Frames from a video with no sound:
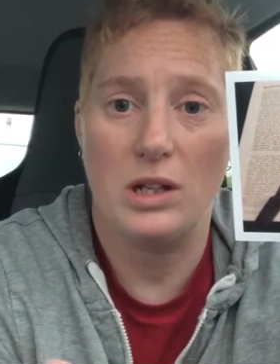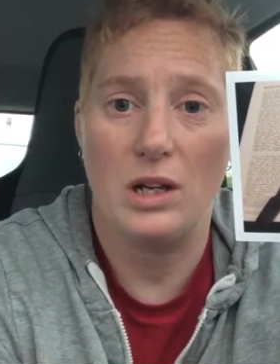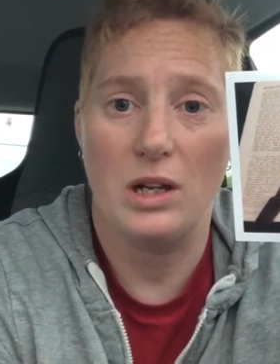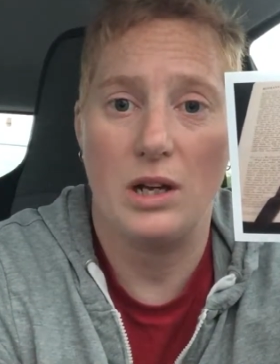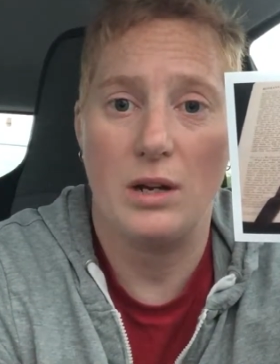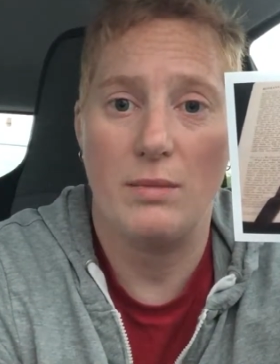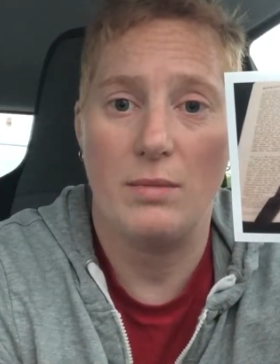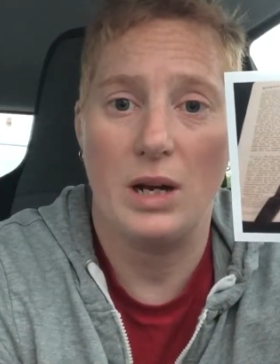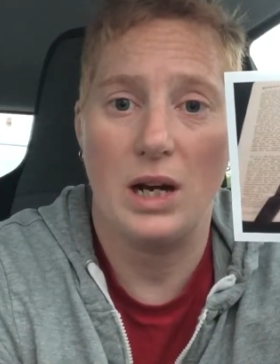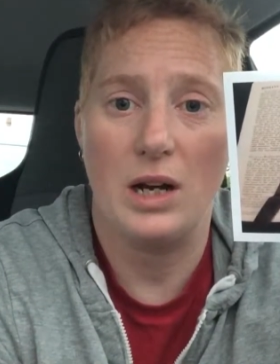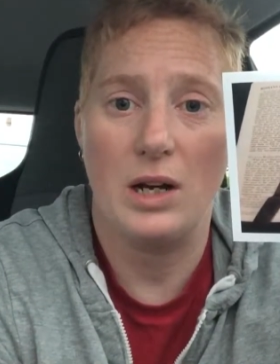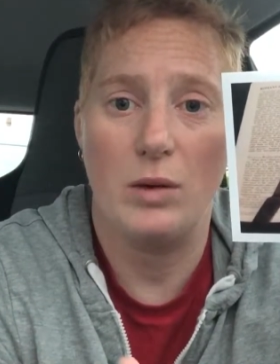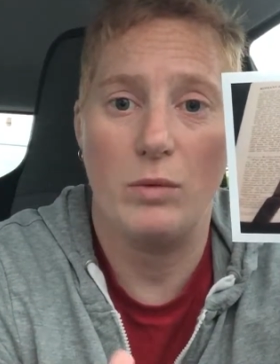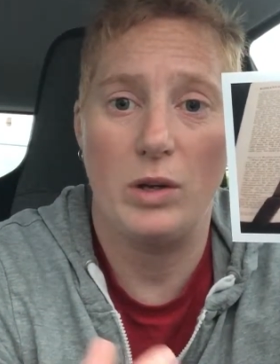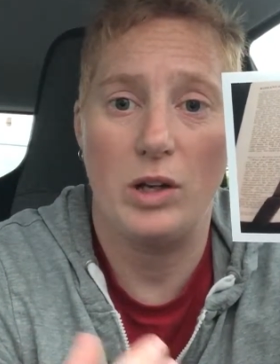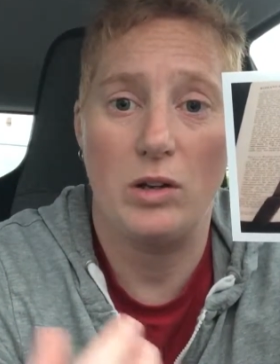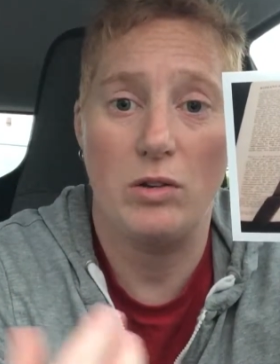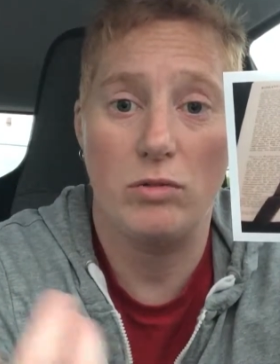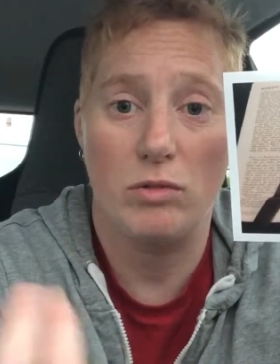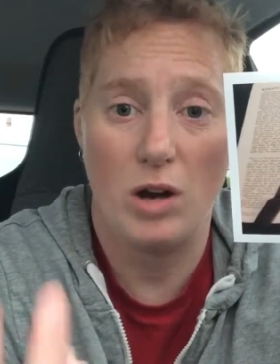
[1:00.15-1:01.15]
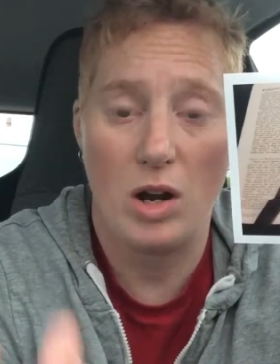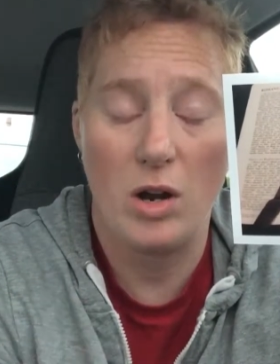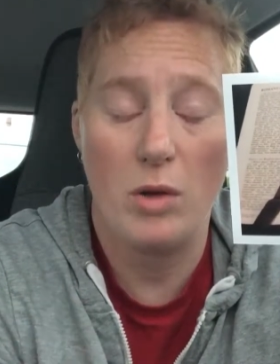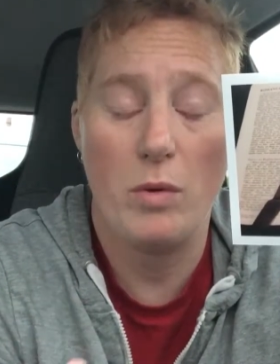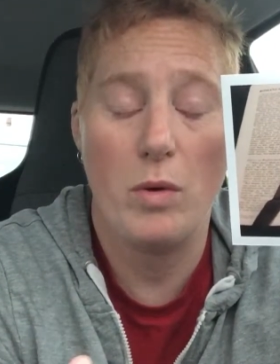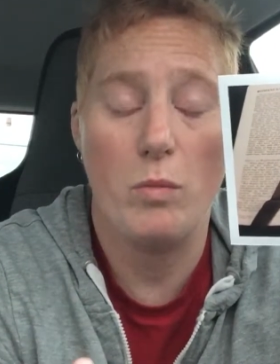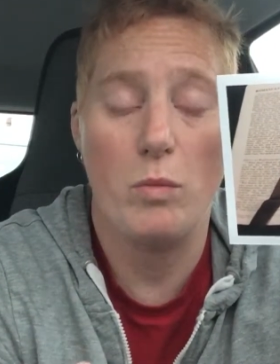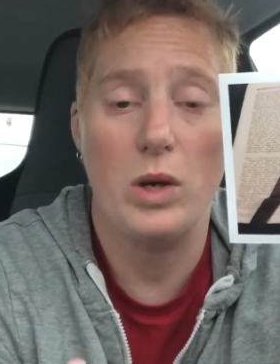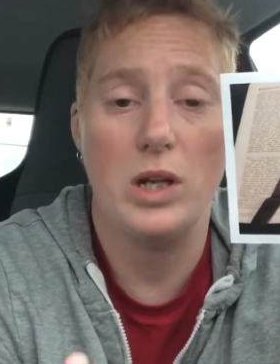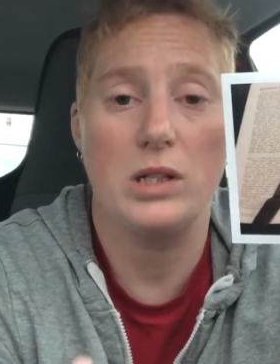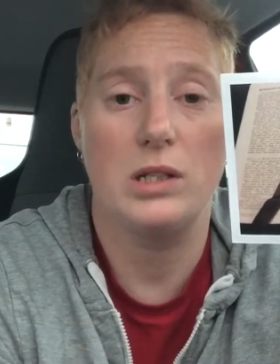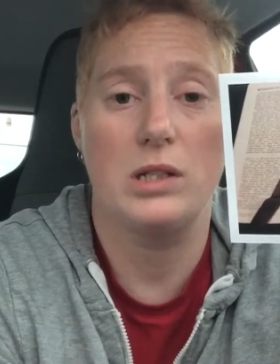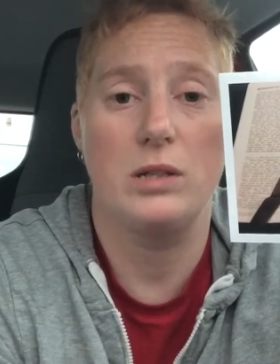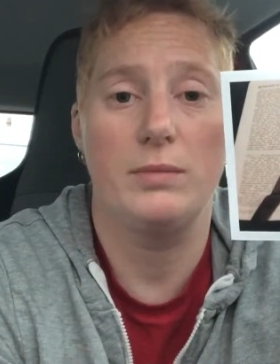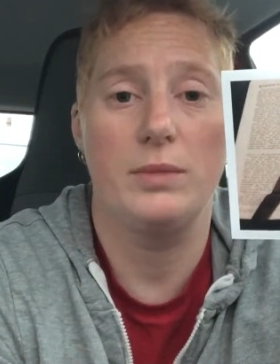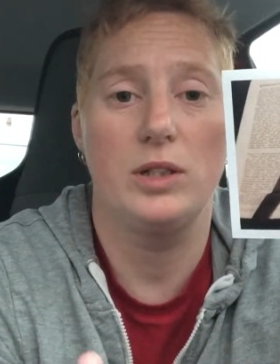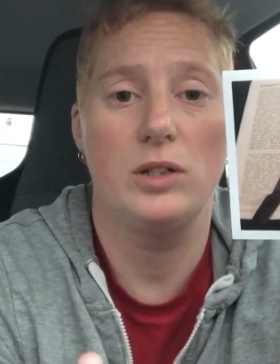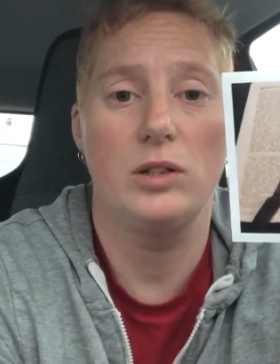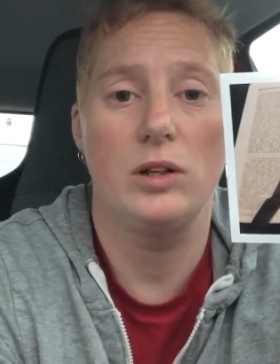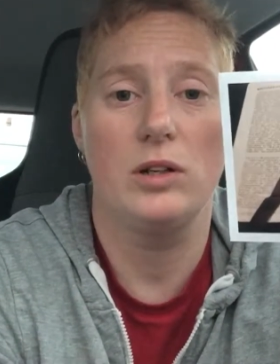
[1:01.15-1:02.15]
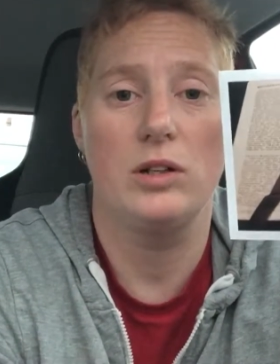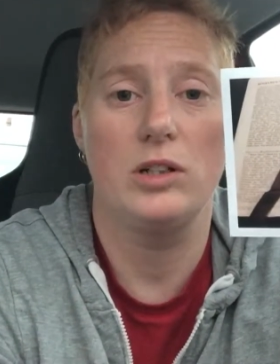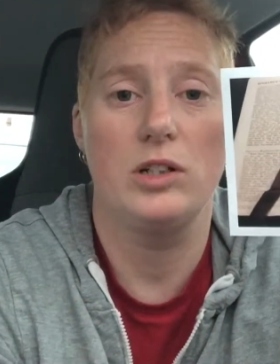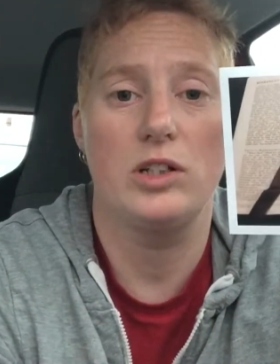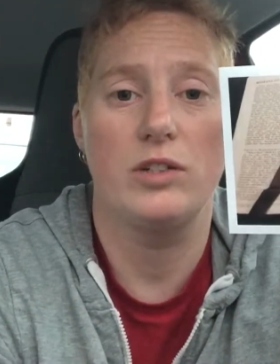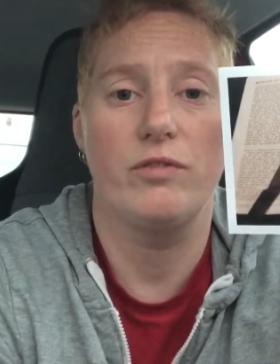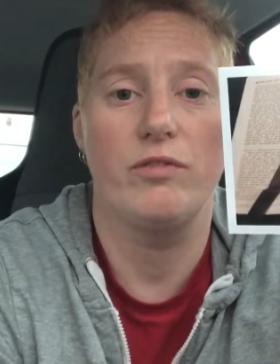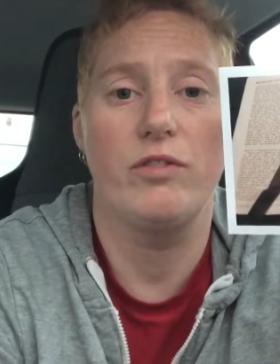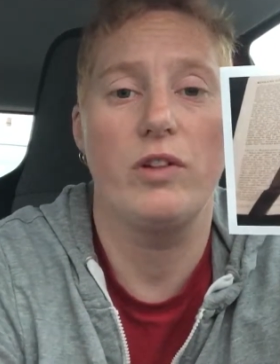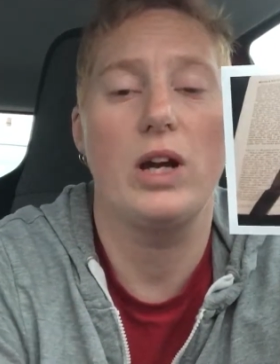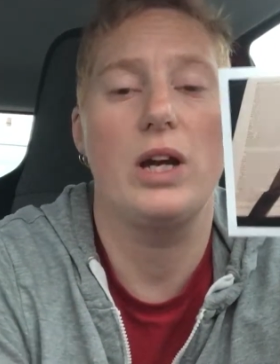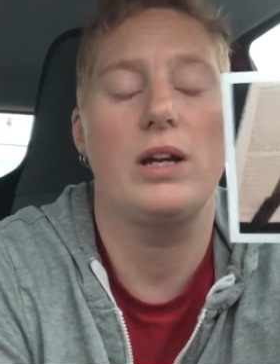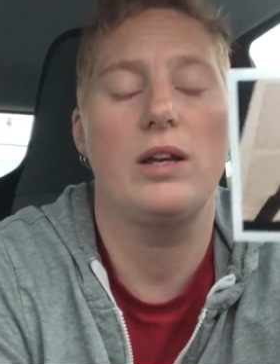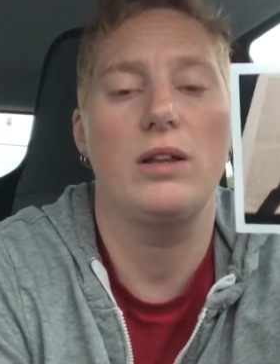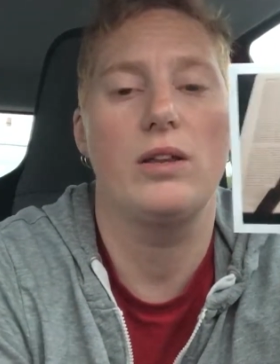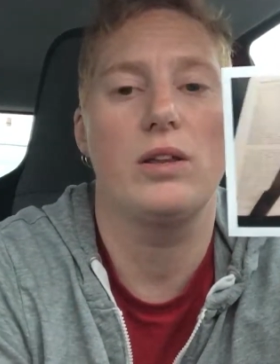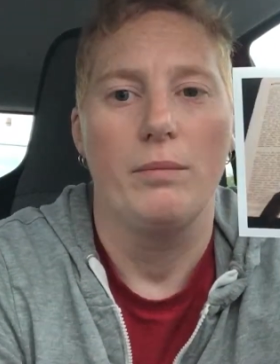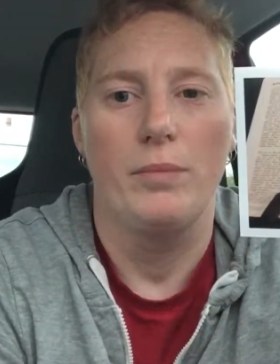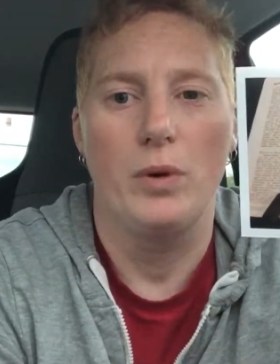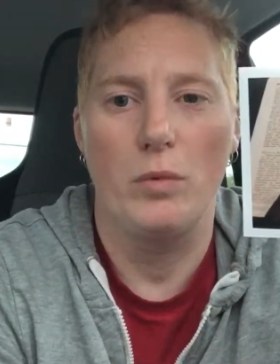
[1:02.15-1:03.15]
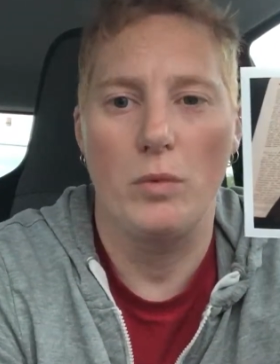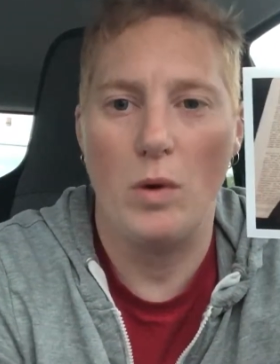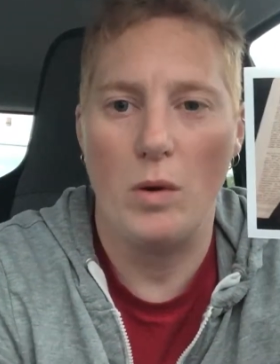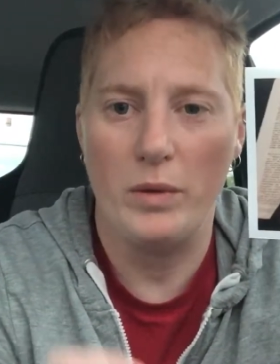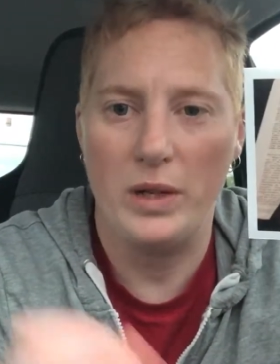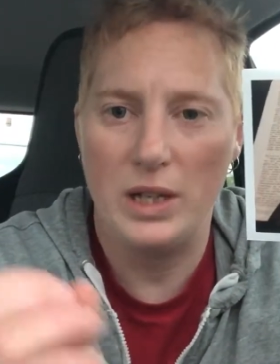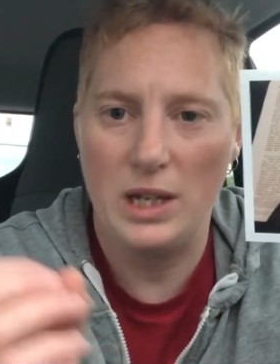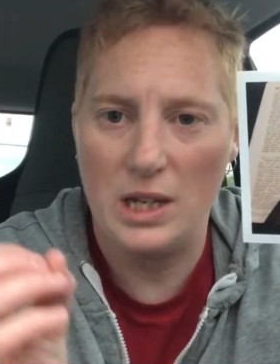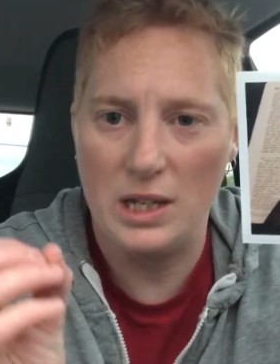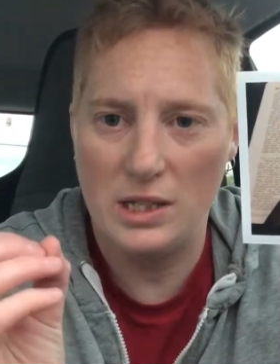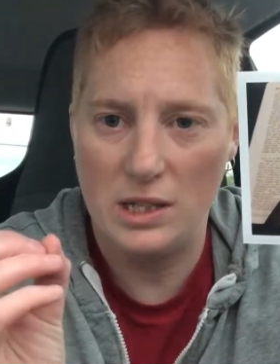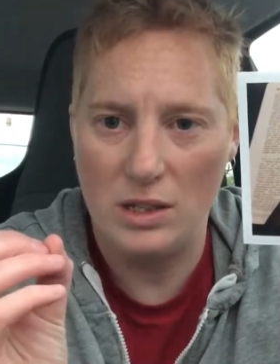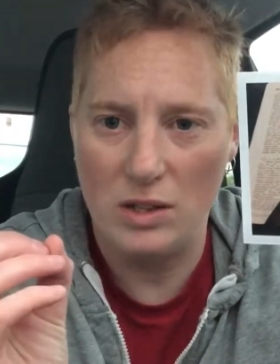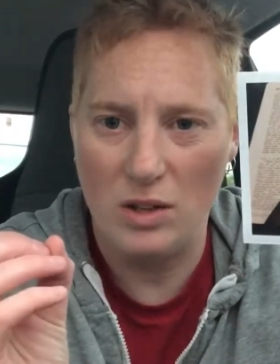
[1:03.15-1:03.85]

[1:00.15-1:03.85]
how we grow in wisdom and knowledge and faith. But what we need to